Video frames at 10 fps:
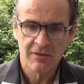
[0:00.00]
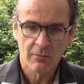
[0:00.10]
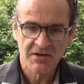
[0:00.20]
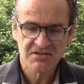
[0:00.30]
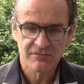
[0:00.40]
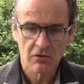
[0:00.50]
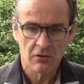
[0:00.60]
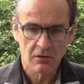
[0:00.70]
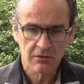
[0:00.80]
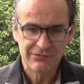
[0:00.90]
in the west of
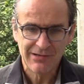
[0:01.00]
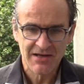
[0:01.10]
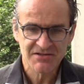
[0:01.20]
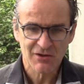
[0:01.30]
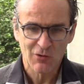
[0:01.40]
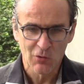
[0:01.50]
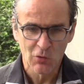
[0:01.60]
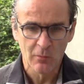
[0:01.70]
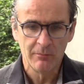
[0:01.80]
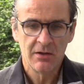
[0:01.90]
Cork who has a
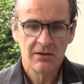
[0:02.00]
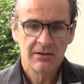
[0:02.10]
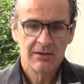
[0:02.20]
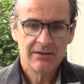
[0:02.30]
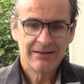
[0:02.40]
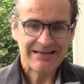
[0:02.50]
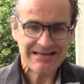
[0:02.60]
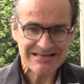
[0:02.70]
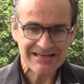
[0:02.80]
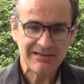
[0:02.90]
home
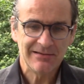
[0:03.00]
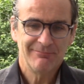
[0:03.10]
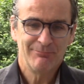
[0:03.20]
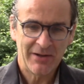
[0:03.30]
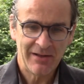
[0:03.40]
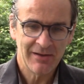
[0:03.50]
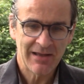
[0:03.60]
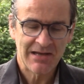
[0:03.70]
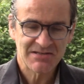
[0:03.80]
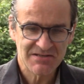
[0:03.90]
heating
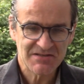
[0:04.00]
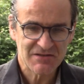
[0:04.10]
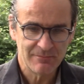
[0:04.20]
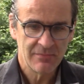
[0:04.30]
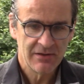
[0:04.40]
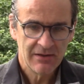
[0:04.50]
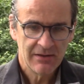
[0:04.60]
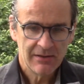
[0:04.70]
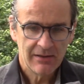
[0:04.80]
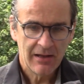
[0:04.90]
biogas system.
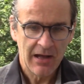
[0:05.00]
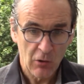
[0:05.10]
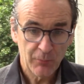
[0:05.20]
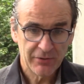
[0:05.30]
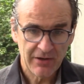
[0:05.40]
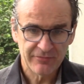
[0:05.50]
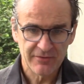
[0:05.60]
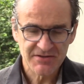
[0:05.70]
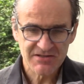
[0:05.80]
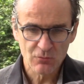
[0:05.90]
Our
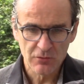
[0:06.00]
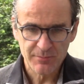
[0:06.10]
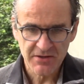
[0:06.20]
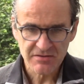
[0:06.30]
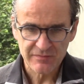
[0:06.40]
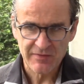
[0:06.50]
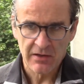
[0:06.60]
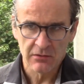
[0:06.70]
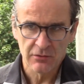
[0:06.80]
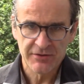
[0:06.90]
preference would be to
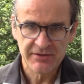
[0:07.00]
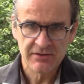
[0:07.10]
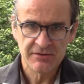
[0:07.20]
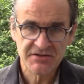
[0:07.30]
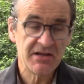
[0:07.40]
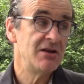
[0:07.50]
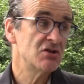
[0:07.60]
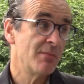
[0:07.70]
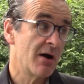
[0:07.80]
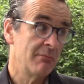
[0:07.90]
follow the, the
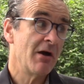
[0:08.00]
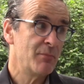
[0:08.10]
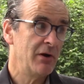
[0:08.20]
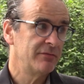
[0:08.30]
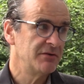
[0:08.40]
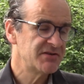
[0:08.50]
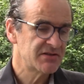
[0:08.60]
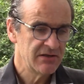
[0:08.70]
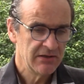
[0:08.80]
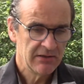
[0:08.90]
Danish model, my preference.
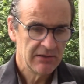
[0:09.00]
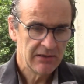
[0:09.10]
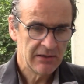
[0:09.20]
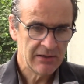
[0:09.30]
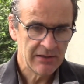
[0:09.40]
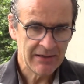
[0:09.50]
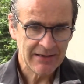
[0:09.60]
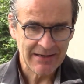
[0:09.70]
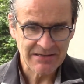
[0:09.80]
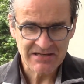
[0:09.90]
Mm-hmm. uh,
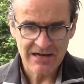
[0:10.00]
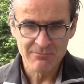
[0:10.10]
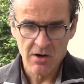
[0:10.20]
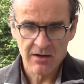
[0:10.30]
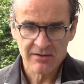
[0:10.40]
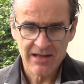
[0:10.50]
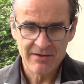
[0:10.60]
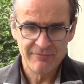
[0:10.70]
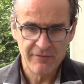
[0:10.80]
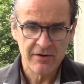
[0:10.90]
in Denmark, they
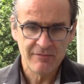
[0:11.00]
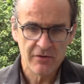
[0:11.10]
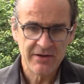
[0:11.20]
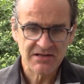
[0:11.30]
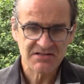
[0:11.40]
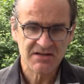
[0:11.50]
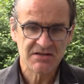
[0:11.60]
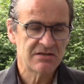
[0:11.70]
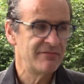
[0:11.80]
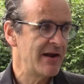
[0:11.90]
have very, very
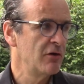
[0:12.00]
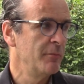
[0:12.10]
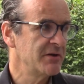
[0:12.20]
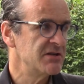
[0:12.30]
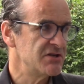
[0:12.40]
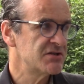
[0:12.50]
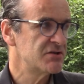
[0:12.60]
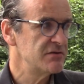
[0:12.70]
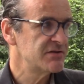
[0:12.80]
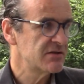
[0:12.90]
extensive anaerobic
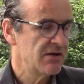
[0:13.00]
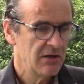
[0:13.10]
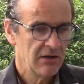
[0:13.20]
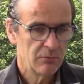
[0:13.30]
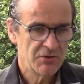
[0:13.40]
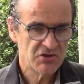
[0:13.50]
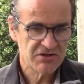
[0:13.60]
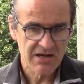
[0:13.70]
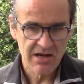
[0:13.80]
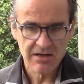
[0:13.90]
digesters, which
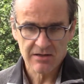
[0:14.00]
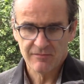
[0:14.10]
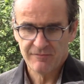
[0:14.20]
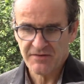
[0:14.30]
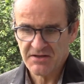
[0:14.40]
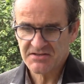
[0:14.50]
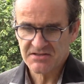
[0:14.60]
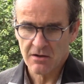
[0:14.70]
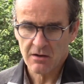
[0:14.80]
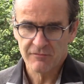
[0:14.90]
take
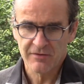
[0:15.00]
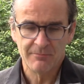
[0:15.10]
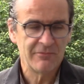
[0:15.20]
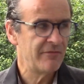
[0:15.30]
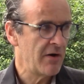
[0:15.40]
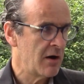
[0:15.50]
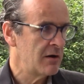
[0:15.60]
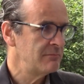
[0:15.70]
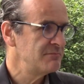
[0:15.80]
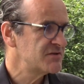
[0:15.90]
feedstock from
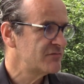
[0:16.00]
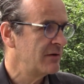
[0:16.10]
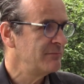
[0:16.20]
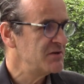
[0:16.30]
farms, from